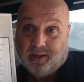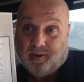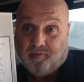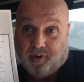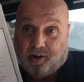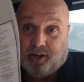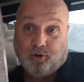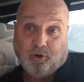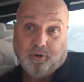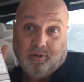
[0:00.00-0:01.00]
Very
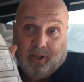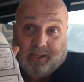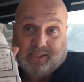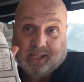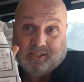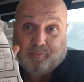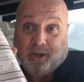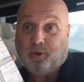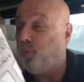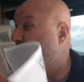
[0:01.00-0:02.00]
good extensive
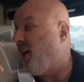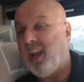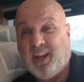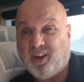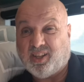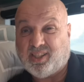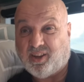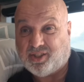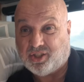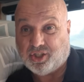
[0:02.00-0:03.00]
menu. We rang in and got
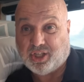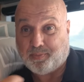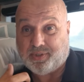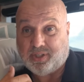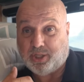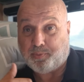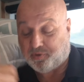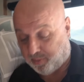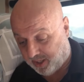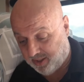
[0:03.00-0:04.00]
sausage and chips. Chips
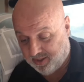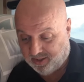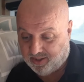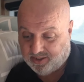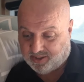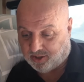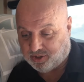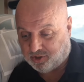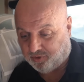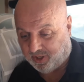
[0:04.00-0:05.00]
for me,
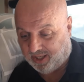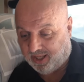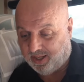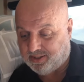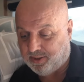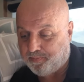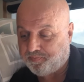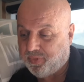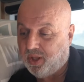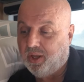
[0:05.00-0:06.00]
sausage for the
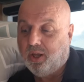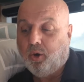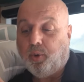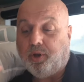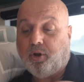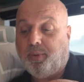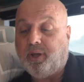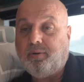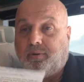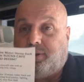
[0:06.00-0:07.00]
kids. When you come
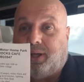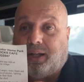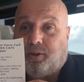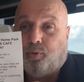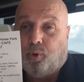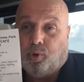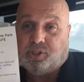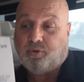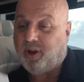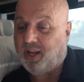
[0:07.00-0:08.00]
in, you get the
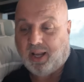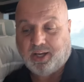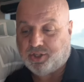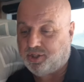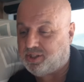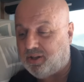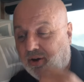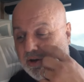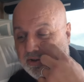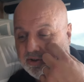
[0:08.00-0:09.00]
rules and regulations.
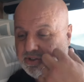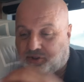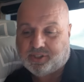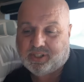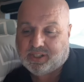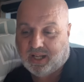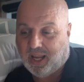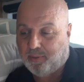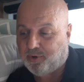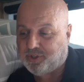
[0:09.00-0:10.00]
Look, there's just
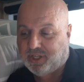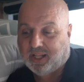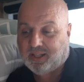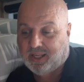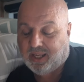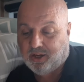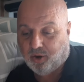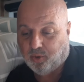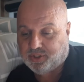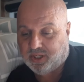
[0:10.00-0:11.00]
disclaimers. You get the key
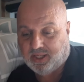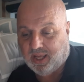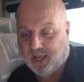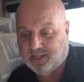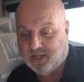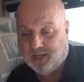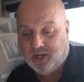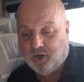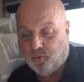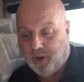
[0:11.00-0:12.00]
code to the gate.
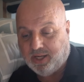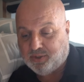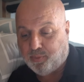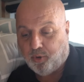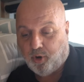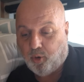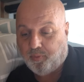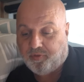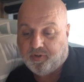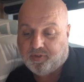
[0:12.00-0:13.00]
Rates
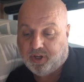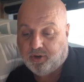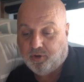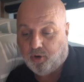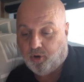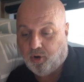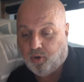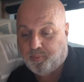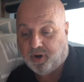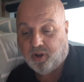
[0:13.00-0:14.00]
motorhome 15
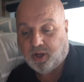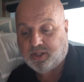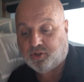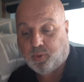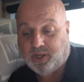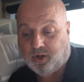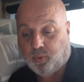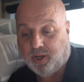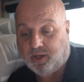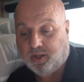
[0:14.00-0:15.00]
euro per night, 20
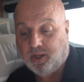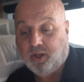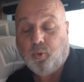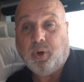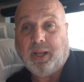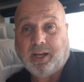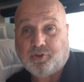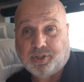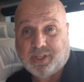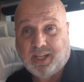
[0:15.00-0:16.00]
quid with
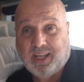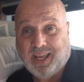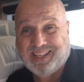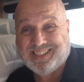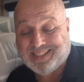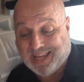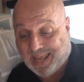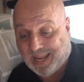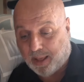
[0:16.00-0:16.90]
electricity. It's 10